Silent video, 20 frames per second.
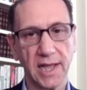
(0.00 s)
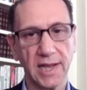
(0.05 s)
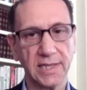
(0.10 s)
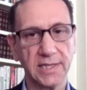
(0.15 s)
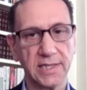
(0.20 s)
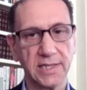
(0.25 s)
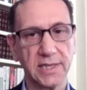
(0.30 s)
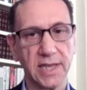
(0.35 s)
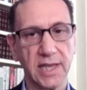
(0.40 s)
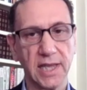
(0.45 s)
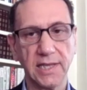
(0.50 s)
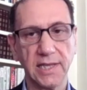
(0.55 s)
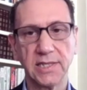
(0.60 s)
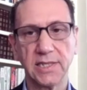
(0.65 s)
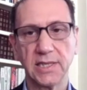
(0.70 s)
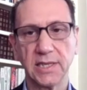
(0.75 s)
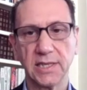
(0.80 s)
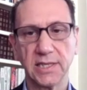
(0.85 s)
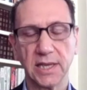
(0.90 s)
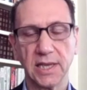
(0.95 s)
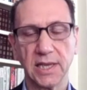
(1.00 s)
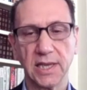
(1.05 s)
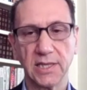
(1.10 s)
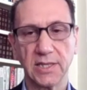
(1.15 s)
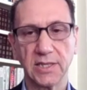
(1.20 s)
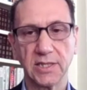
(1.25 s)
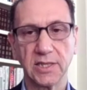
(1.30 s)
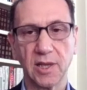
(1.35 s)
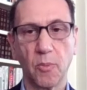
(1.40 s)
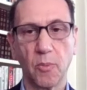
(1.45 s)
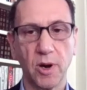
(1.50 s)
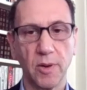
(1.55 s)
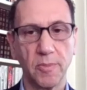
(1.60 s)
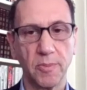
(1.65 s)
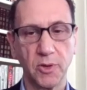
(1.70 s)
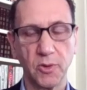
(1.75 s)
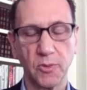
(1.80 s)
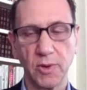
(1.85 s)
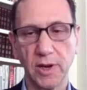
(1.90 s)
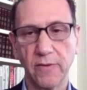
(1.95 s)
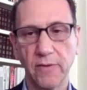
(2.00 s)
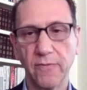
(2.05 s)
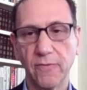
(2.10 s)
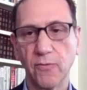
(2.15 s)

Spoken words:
States is somewhere between